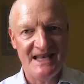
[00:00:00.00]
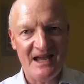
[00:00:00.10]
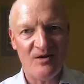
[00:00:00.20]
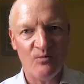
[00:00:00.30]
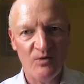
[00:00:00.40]

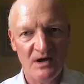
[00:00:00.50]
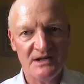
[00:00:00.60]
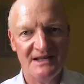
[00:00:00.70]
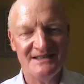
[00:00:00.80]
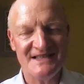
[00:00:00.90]
now
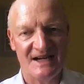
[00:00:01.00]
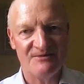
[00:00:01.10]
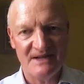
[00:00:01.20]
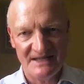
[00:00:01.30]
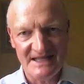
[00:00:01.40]
working
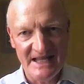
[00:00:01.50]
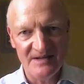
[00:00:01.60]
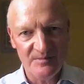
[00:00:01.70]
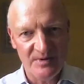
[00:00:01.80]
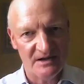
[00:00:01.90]
directly
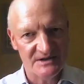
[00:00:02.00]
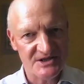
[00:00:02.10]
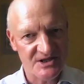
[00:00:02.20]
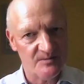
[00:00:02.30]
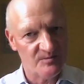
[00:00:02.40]
in
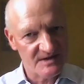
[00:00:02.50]
partnership with